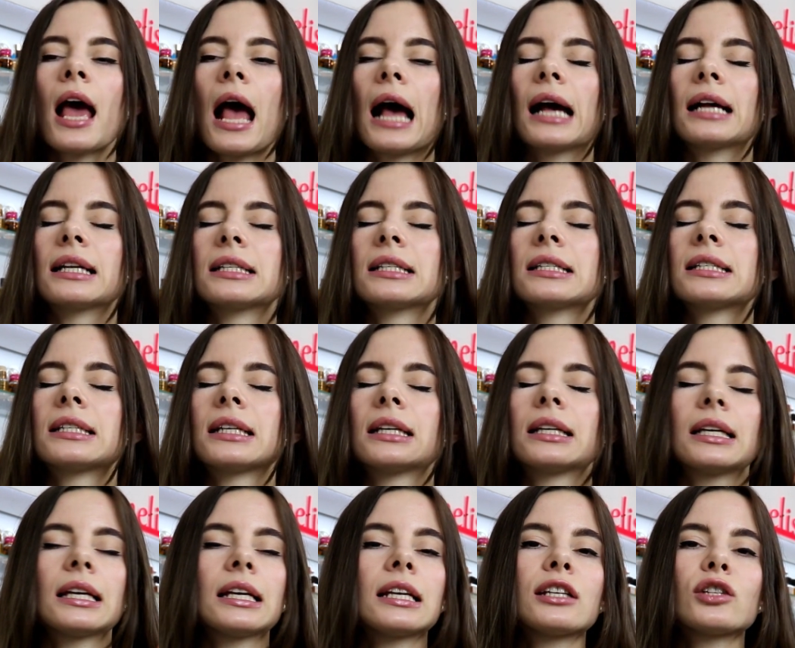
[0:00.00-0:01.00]
and
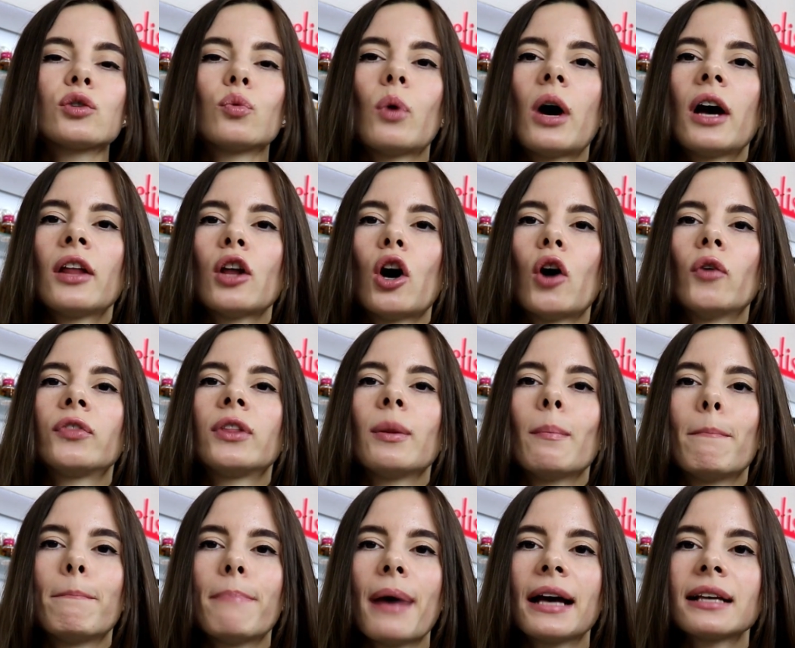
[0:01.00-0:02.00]
it is one of the
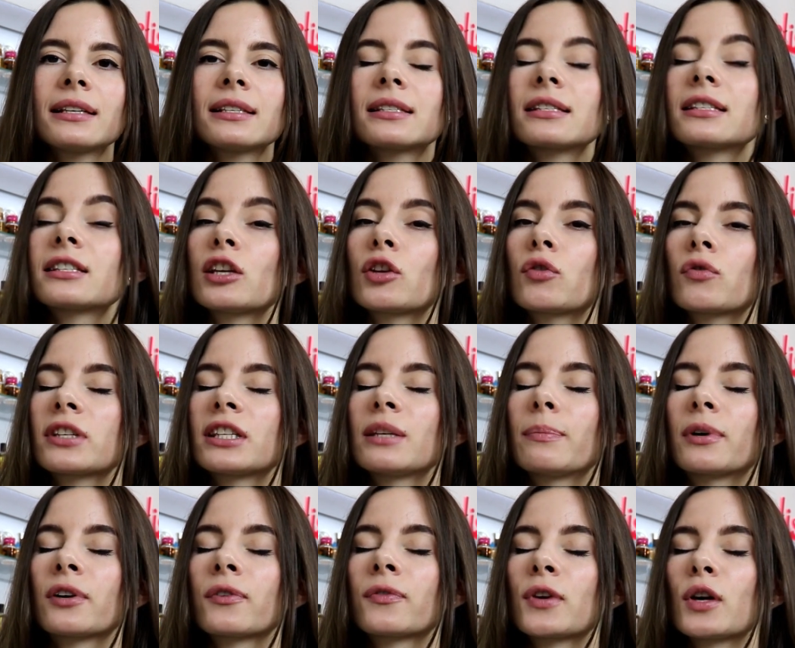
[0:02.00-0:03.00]
best citrusy
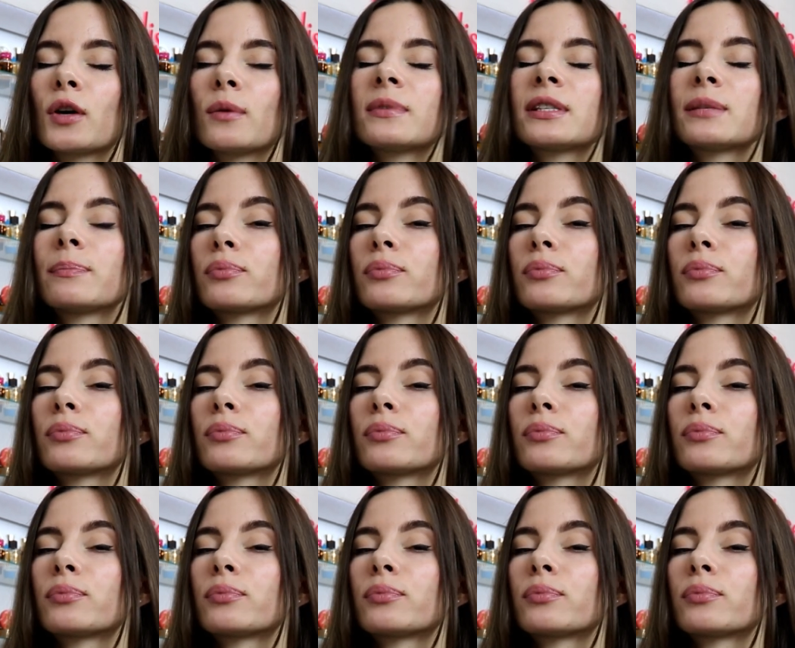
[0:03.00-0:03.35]
perfumes,